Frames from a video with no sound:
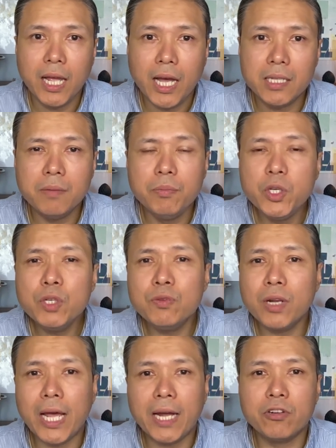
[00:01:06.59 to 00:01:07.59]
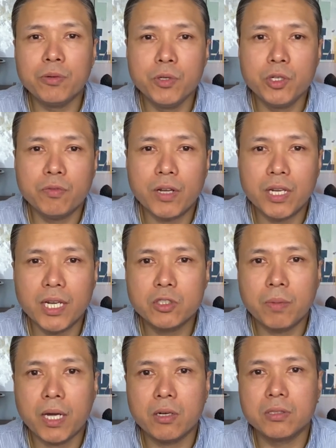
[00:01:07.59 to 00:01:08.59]
And the beautiful attribute of Allah
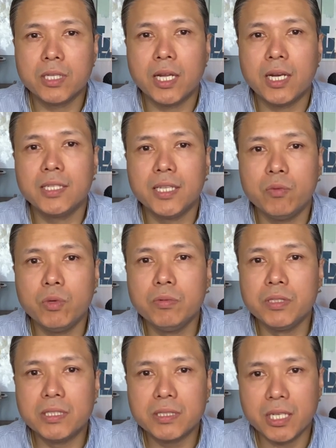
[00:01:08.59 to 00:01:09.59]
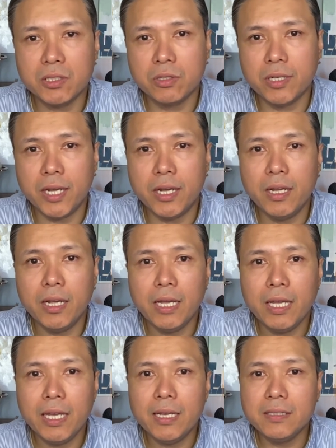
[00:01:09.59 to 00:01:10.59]
subhanahu wa ta'ala that we will discuss today
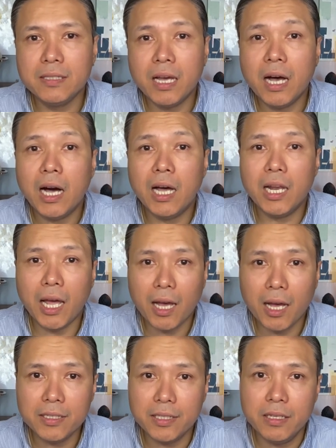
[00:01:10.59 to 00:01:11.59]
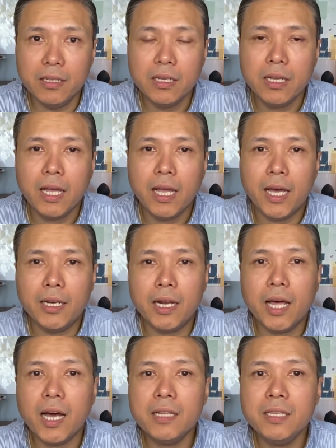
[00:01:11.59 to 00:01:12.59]
is Al-Hadi. And
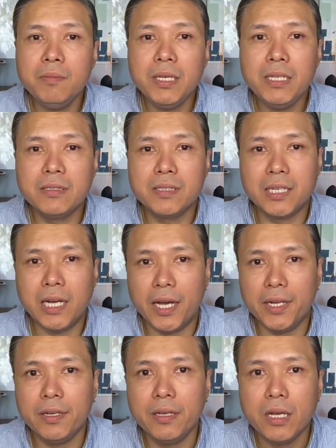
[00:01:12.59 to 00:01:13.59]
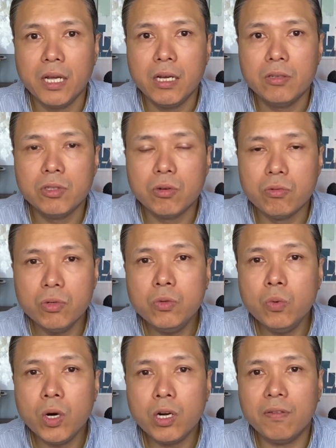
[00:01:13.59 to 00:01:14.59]
Al-Hadi means the guide. The root
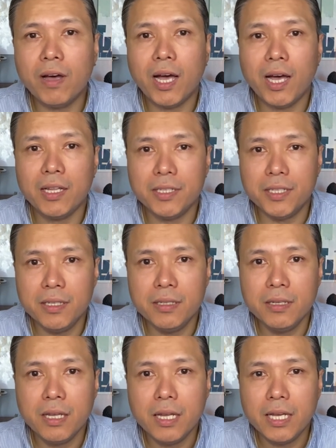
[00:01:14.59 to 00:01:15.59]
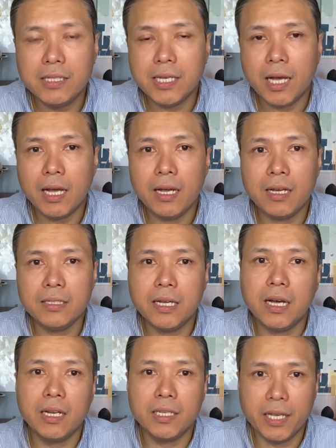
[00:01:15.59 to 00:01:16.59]
word of Hadi is
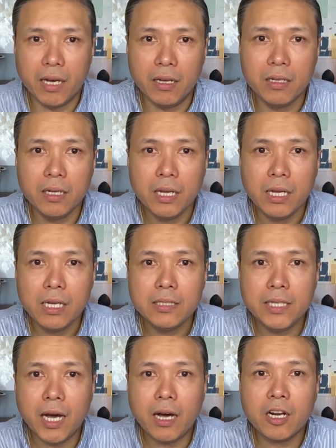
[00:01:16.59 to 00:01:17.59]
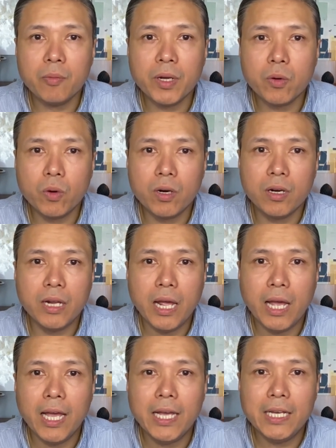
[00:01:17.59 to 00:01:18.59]
Hadalia. The Arabic word
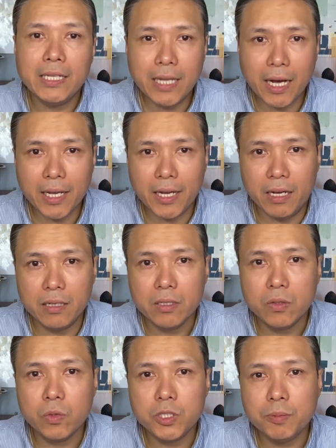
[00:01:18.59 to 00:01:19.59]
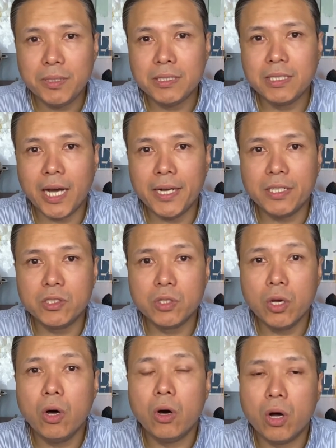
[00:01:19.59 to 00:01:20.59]
Hidayah, which means guidance,
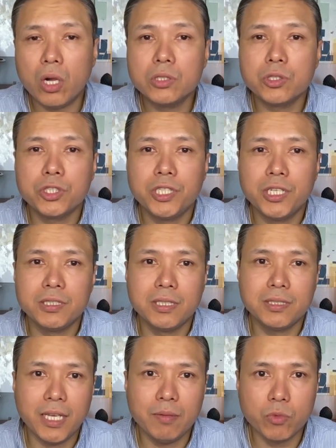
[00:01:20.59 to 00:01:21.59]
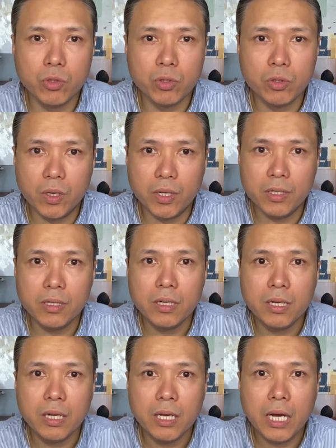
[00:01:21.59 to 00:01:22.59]
also shares the same root word.
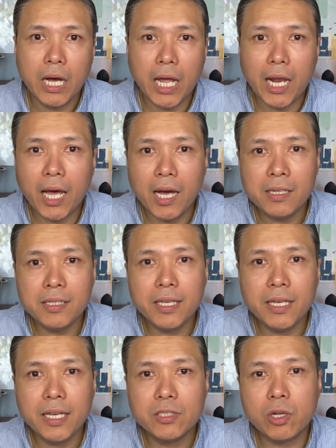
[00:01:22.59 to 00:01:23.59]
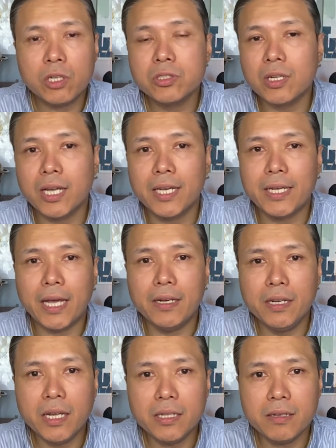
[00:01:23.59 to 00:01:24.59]
Al-Hadi is also like
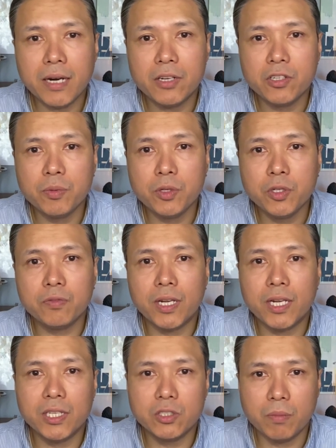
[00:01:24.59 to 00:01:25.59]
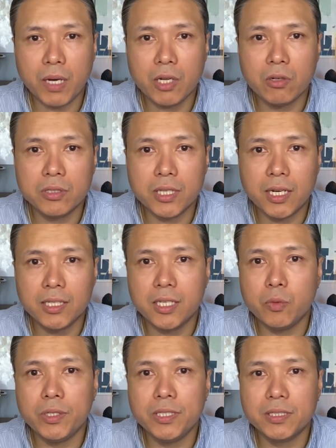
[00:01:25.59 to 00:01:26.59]
another attribute of Allah subhanahu wa ta'ala
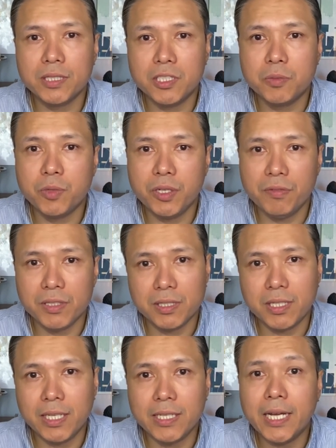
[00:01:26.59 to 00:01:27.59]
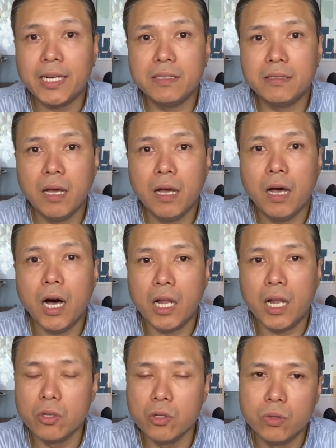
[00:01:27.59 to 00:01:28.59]
that we discussed previously, and that is
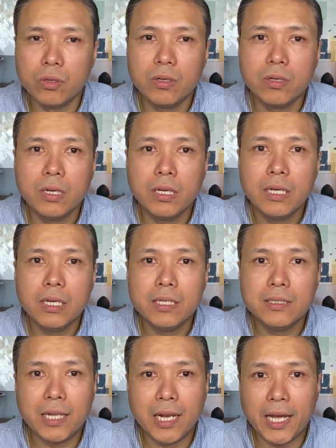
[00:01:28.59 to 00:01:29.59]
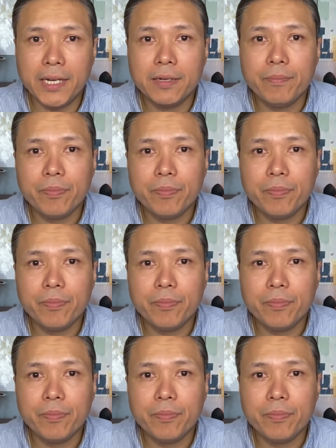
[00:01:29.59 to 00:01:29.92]
Al-Nur, the light.